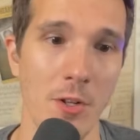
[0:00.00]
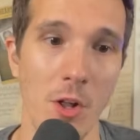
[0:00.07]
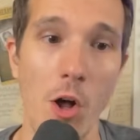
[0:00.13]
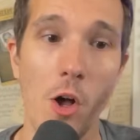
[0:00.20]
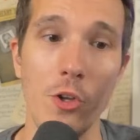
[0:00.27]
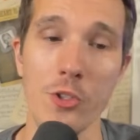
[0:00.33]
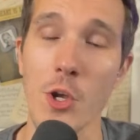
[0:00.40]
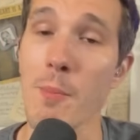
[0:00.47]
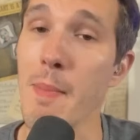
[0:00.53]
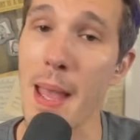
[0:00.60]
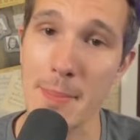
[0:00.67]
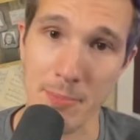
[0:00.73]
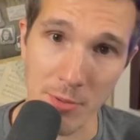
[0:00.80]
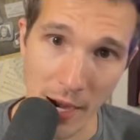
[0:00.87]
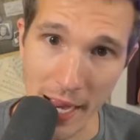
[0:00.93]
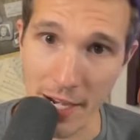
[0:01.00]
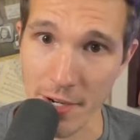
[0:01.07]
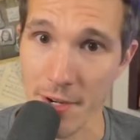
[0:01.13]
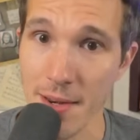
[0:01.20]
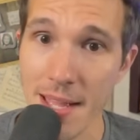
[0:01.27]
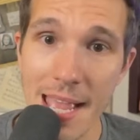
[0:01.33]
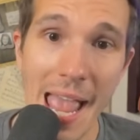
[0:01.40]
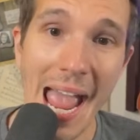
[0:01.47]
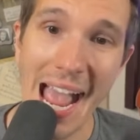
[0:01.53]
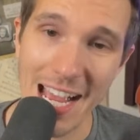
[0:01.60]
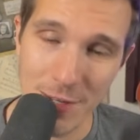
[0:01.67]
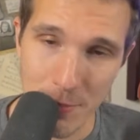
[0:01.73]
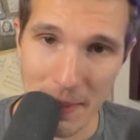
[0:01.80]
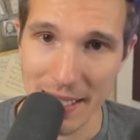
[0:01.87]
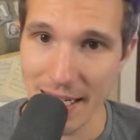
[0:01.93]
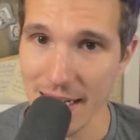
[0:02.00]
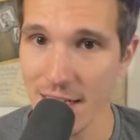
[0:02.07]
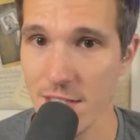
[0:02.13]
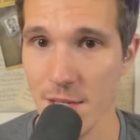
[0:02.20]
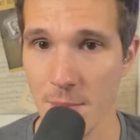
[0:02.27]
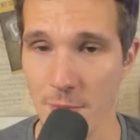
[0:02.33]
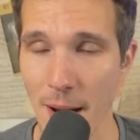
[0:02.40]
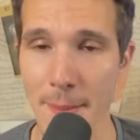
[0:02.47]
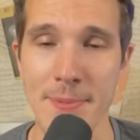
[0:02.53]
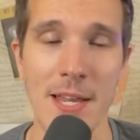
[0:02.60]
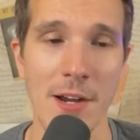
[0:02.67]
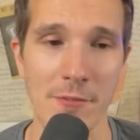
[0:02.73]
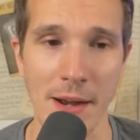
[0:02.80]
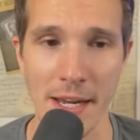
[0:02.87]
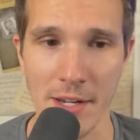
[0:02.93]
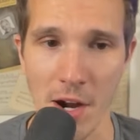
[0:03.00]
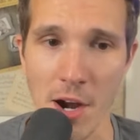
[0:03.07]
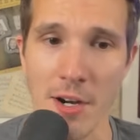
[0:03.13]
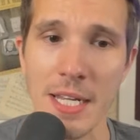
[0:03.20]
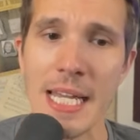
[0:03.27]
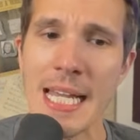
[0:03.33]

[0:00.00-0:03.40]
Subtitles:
Also, Matt Pryor has been getting some reps at right guard.